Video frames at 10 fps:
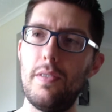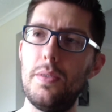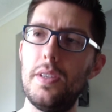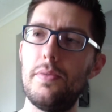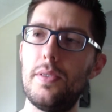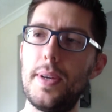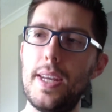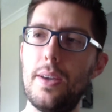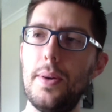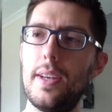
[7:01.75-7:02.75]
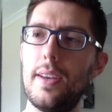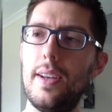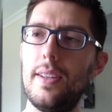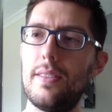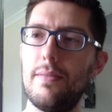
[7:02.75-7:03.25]
Found this for 20 quid
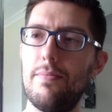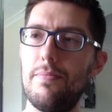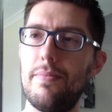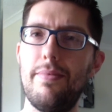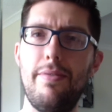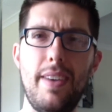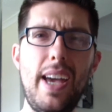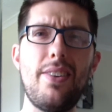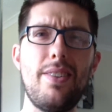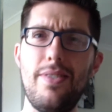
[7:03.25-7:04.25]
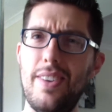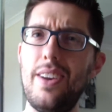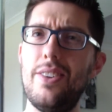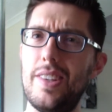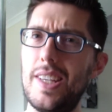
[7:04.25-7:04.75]
and it's very,
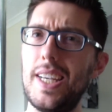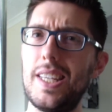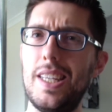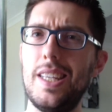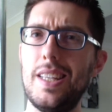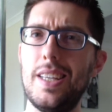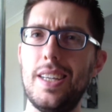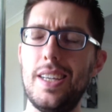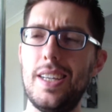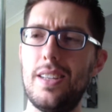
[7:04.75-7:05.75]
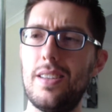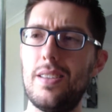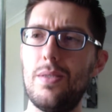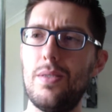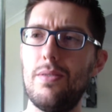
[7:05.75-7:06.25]
very sexy.
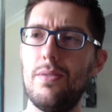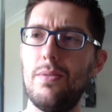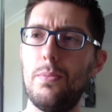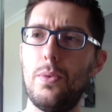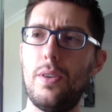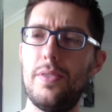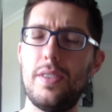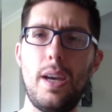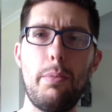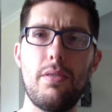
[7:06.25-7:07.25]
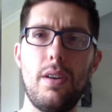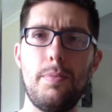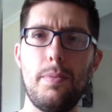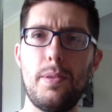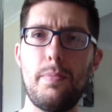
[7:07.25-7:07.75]
It's War for Cybertron
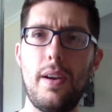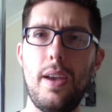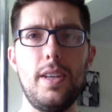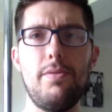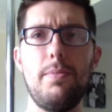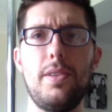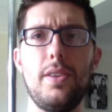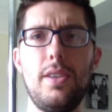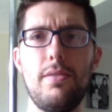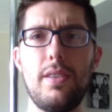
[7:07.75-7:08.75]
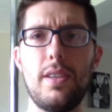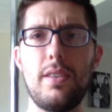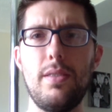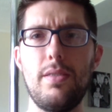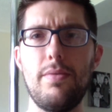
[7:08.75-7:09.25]
Optimus Prime. It's from the Toys R Us
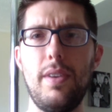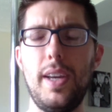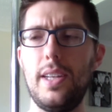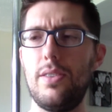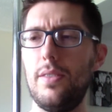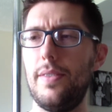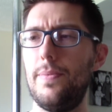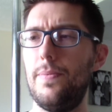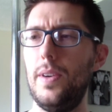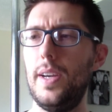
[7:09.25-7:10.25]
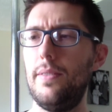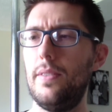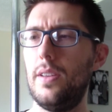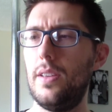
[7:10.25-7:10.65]
exclusive Battle